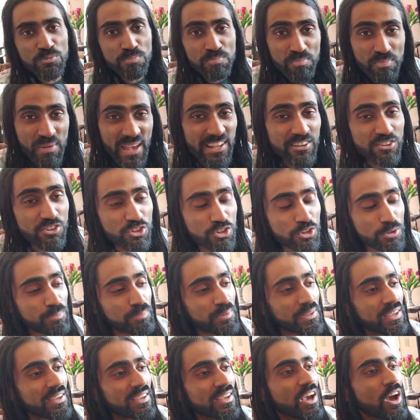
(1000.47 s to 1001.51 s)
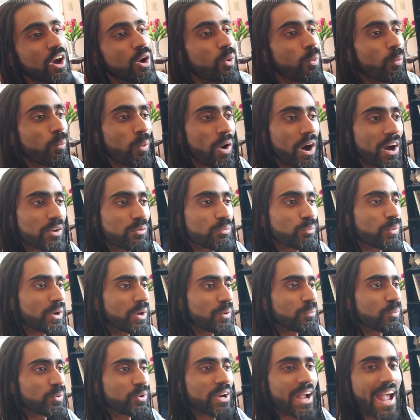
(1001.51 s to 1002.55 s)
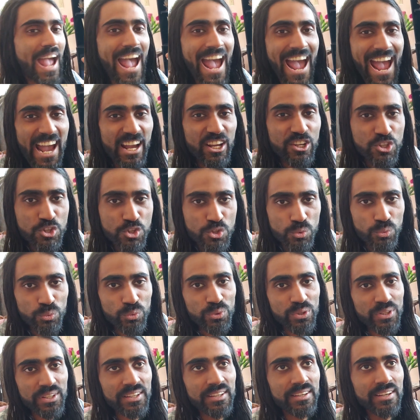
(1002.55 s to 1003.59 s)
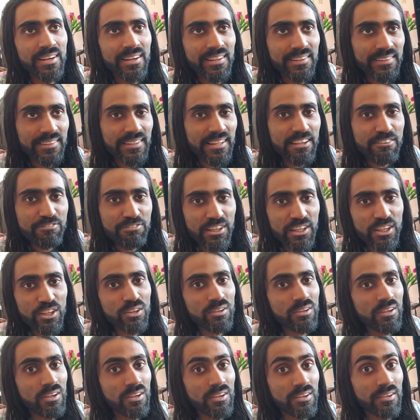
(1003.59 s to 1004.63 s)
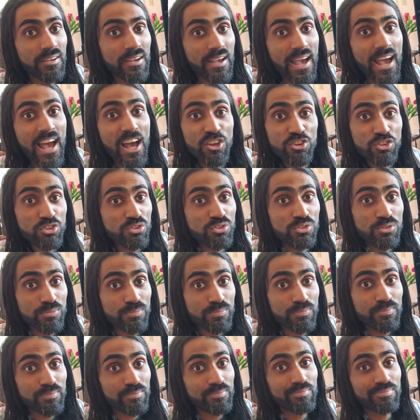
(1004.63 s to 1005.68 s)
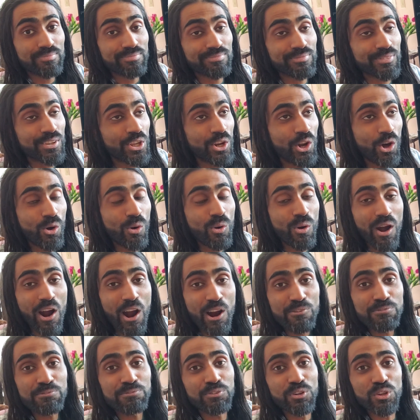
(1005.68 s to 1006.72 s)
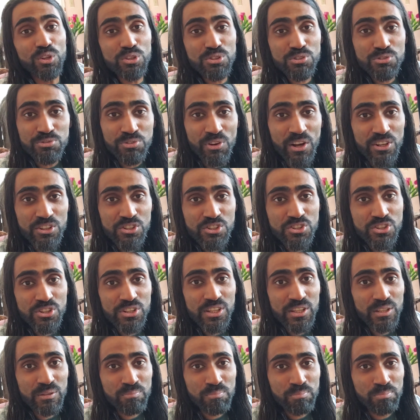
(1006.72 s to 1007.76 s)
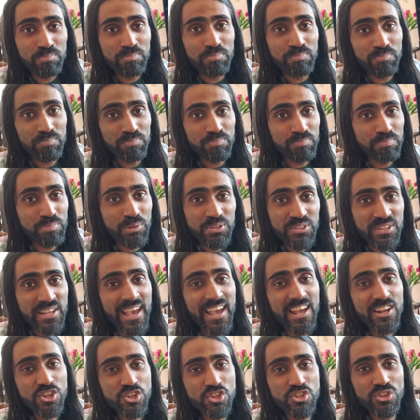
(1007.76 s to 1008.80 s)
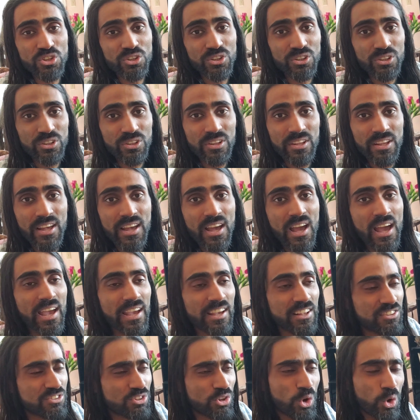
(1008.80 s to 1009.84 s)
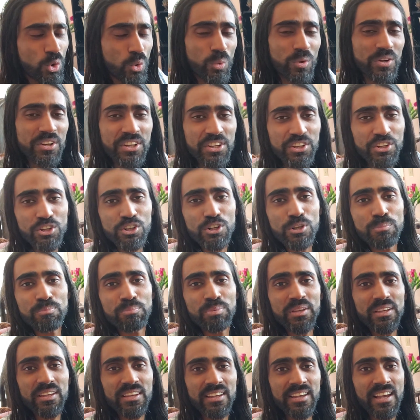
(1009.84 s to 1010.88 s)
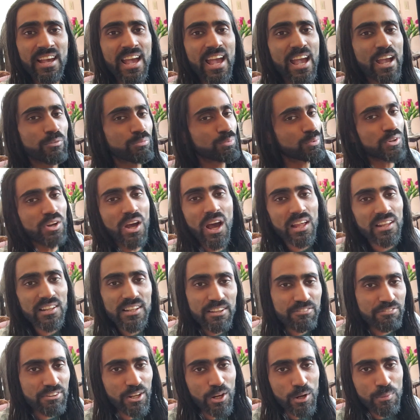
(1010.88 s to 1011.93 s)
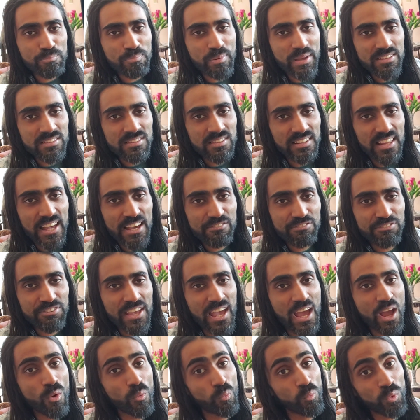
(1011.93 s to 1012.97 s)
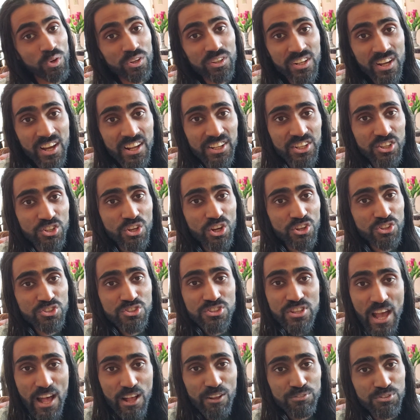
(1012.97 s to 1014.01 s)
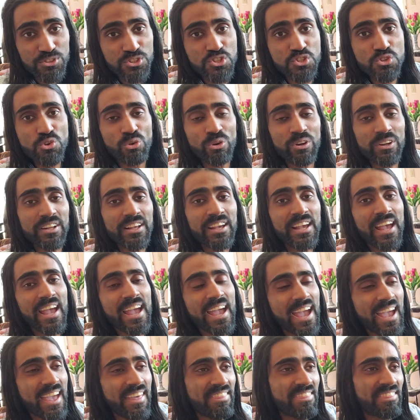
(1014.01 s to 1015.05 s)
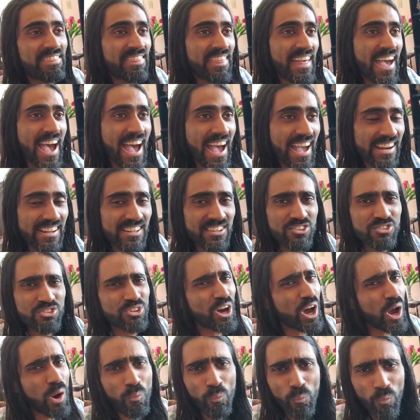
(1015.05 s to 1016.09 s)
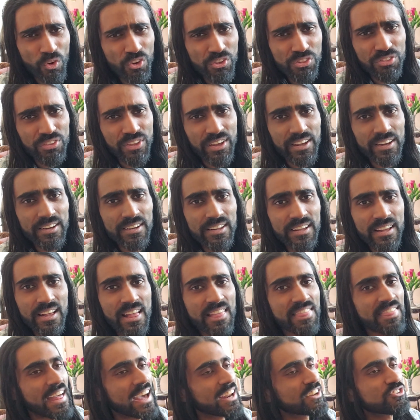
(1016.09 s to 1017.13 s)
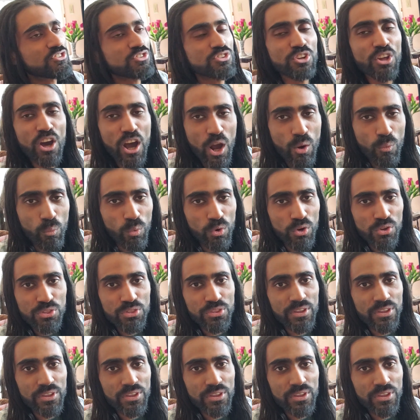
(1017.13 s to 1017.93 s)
meant to be one where we're actually living as, you know, our fullest functioning potential. It's who we're here to be. If we're not living our best life yet, we're cutting ourselves short. And that is not worth it. That is not worth